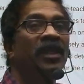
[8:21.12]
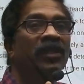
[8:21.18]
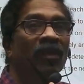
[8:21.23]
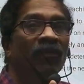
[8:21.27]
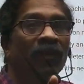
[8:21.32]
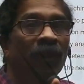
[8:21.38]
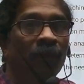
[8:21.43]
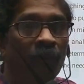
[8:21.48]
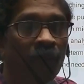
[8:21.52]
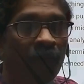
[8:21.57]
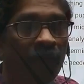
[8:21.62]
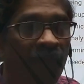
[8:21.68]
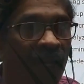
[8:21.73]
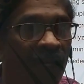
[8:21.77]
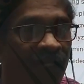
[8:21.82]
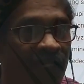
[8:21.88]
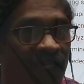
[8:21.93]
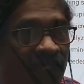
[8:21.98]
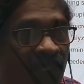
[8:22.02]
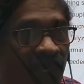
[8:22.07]
of the pupil
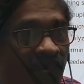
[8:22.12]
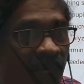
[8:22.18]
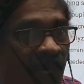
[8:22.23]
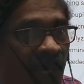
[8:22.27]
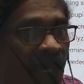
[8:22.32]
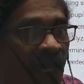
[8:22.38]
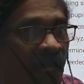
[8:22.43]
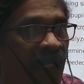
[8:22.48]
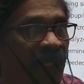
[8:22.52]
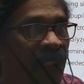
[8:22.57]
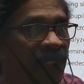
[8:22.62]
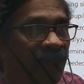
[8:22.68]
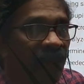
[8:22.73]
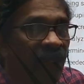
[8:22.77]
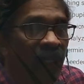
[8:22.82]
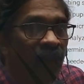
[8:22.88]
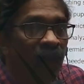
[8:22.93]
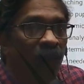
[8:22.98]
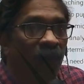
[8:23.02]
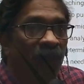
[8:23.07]
teacher. It is
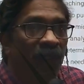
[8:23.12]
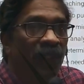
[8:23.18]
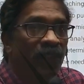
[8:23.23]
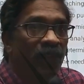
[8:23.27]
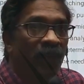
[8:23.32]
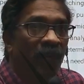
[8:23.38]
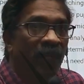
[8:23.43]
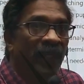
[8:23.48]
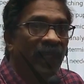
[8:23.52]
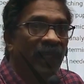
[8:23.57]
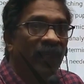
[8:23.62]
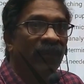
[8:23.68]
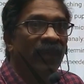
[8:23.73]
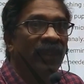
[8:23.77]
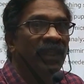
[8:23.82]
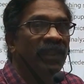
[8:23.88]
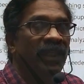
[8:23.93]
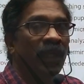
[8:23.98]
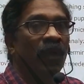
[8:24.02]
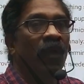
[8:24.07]
very important to identify
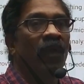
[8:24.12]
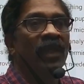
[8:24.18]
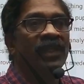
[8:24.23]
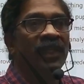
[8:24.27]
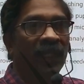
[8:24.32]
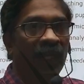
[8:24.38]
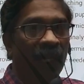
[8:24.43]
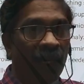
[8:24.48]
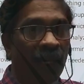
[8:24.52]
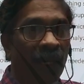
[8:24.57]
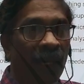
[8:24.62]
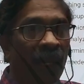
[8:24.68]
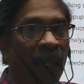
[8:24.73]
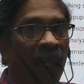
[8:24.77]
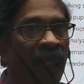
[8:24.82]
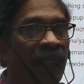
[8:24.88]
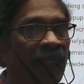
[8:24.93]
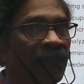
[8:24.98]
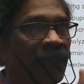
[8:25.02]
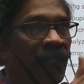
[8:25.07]
the psychological.
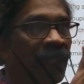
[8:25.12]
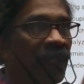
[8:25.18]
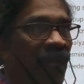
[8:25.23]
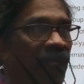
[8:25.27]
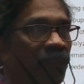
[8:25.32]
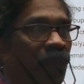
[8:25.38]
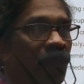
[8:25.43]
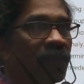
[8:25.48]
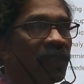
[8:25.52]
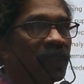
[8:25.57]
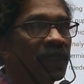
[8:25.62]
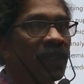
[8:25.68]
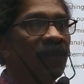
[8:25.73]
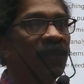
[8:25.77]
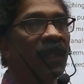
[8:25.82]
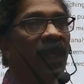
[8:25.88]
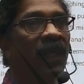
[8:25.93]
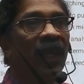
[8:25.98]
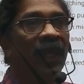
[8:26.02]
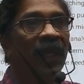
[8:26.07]
In the classroom session we
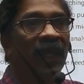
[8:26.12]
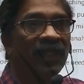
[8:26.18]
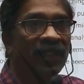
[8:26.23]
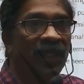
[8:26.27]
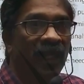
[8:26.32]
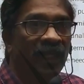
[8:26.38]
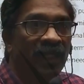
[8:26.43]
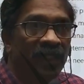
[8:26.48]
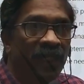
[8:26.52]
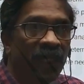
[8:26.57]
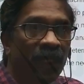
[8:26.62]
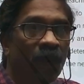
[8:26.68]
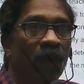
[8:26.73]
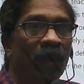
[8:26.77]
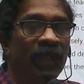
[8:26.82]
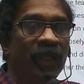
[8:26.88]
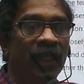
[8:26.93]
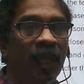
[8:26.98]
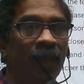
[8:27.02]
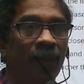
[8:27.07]
can understand the
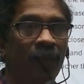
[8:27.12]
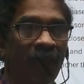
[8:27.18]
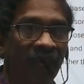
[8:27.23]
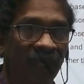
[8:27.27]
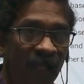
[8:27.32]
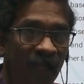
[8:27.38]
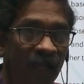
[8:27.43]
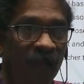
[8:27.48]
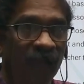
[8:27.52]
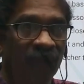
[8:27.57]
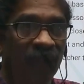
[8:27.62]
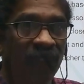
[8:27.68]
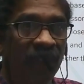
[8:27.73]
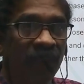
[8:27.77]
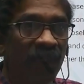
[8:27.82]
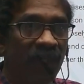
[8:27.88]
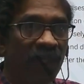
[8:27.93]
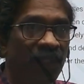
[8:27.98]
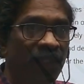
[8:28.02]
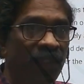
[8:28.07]
psychological background of
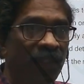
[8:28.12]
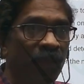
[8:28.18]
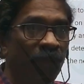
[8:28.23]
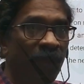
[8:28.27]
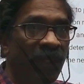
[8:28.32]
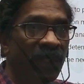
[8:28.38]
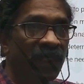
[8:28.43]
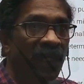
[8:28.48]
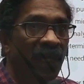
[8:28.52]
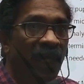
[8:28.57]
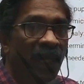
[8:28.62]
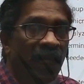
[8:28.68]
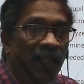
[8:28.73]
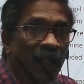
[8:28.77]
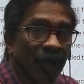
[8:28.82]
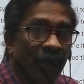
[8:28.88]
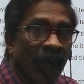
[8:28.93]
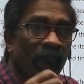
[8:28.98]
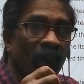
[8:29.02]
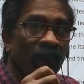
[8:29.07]
the students. In
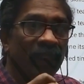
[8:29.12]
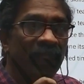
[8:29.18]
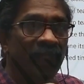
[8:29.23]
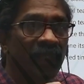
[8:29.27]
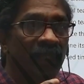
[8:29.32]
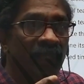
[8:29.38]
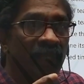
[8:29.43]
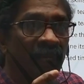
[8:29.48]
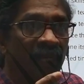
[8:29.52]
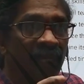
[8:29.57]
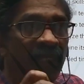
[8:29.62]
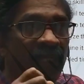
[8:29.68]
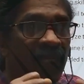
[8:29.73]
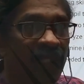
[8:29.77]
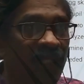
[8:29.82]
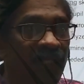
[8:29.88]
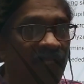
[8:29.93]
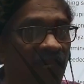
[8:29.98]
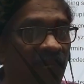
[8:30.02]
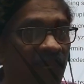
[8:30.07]
the micro teaching
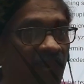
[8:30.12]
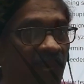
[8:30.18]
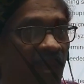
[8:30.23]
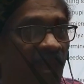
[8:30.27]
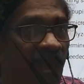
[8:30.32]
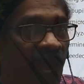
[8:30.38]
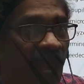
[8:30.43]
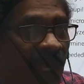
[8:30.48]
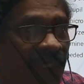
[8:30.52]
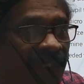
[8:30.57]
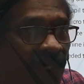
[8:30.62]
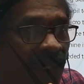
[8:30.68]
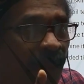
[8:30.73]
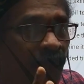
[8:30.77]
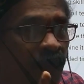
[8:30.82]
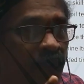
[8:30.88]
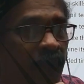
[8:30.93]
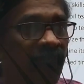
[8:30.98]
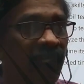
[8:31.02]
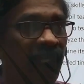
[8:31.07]
session, as a
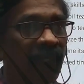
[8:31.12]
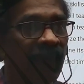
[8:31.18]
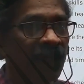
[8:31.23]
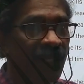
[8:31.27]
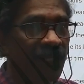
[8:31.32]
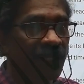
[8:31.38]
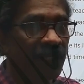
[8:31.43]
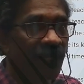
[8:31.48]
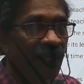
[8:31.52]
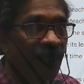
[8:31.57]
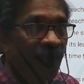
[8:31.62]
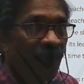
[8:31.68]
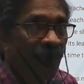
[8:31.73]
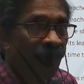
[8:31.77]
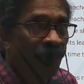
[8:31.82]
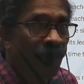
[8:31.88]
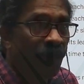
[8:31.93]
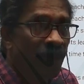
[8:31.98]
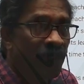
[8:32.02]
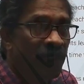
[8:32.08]
prospective teacher,
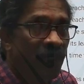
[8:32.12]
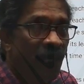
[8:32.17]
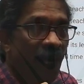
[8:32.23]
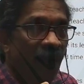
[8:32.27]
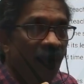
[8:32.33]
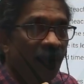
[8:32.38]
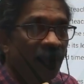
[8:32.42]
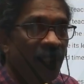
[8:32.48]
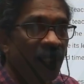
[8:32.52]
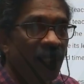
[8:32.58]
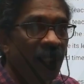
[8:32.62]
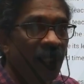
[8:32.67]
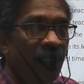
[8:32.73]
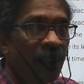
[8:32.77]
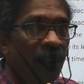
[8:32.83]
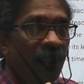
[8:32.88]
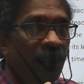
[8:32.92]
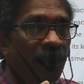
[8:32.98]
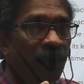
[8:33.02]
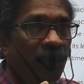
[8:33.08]
we must have the
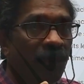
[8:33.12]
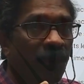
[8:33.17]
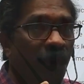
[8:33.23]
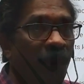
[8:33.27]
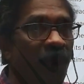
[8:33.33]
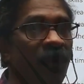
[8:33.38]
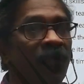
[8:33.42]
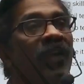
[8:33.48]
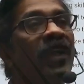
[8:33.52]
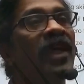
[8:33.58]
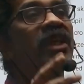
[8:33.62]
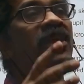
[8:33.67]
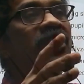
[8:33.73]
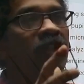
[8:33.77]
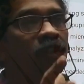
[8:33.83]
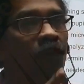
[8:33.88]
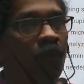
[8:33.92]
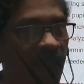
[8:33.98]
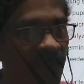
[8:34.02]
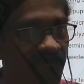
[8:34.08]
confidence
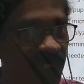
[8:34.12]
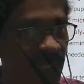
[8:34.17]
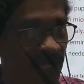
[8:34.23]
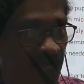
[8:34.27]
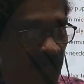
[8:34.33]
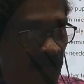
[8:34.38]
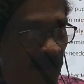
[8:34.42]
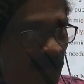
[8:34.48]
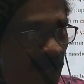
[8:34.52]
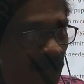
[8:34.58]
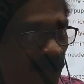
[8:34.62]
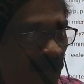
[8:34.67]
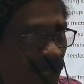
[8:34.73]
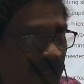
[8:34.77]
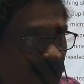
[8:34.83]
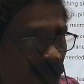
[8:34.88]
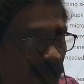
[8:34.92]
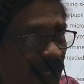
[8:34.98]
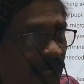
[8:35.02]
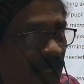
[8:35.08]
to present.
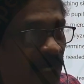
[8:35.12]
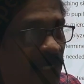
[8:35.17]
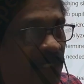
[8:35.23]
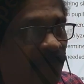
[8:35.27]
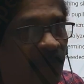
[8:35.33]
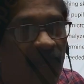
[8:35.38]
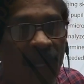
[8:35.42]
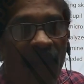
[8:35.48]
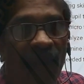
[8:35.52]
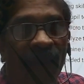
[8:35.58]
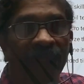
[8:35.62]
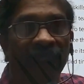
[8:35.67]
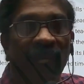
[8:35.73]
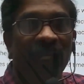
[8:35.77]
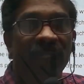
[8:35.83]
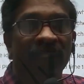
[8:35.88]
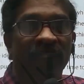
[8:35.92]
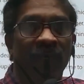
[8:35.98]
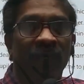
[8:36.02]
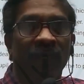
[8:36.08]
As a beginners, we have
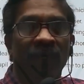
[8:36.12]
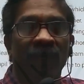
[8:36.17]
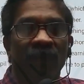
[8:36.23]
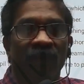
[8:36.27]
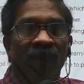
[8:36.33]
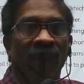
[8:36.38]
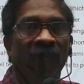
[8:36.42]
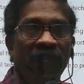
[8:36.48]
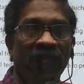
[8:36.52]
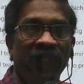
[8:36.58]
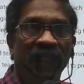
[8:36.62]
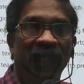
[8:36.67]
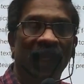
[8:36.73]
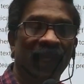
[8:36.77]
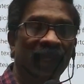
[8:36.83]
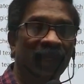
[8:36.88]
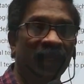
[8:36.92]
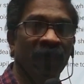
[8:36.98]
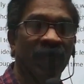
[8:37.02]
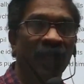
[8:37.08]
tension, worries,
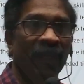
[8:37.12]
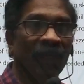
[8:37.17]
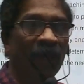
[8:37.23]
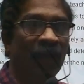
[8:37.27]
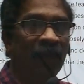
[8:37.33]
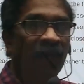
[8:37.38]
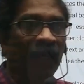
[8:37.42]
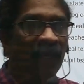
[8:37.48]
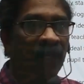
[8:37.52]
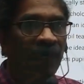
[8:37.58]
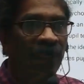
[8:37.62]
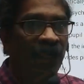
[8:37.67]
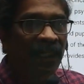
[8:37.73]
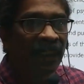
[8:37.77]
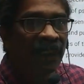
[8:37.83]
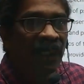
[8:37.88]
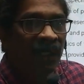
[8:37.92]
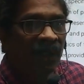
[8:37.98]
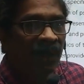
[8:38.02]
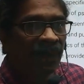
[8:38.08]
and
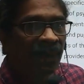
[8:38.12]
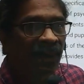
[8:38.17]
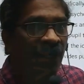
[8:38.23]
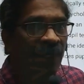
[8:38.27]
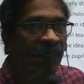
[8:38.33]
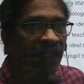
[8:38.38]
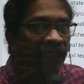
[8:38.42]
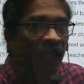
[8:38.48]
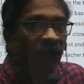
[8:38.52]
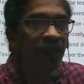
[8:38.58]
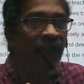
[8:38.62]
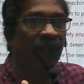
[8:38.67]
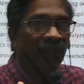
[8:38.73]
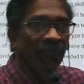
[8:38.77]
like that of a little bit